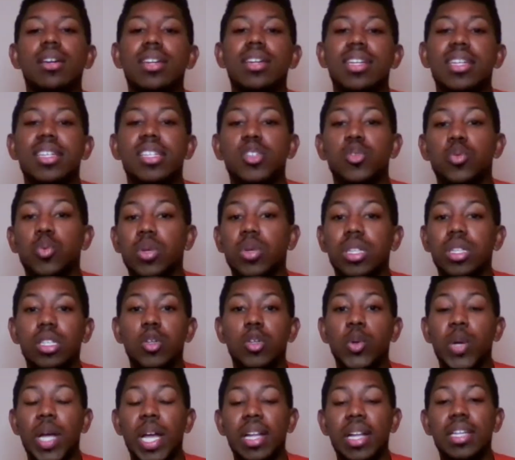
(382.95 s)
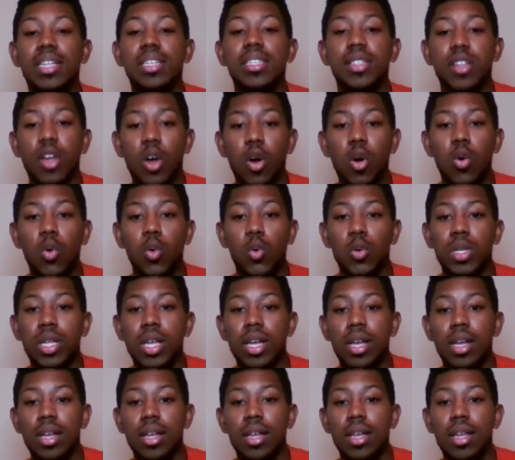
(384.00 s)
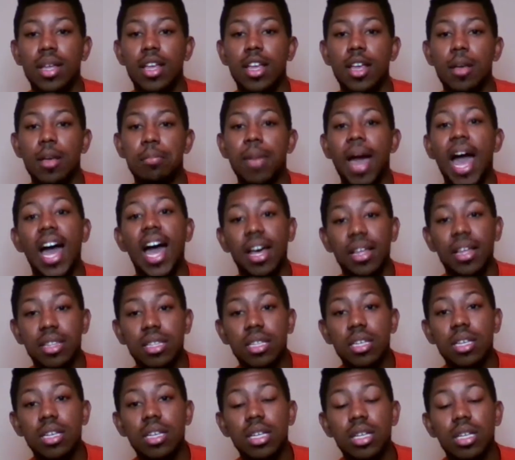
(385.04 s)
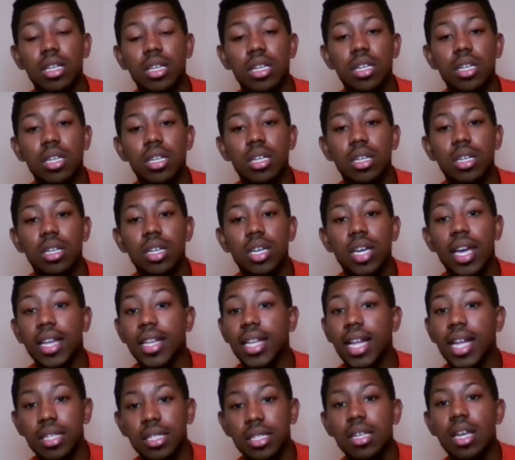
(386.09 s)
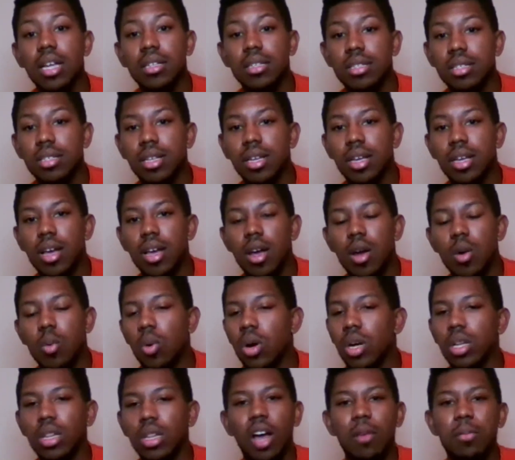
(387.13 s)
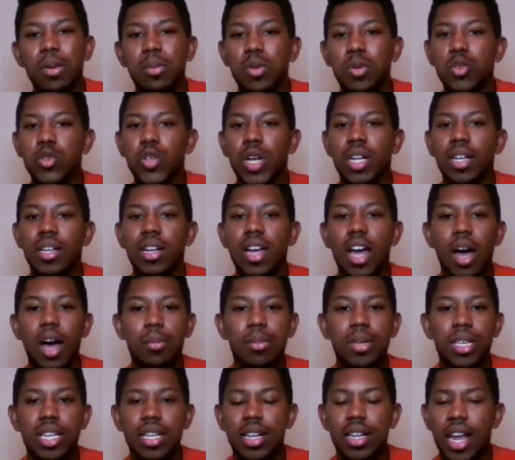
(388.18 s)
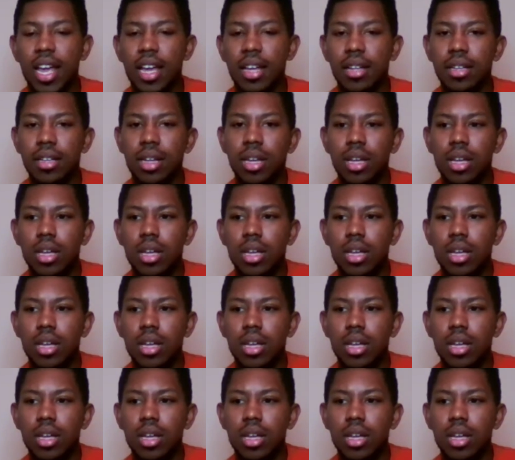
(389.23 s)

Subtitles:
He's really created his own path in that sense, where a lot of people try to copy it. And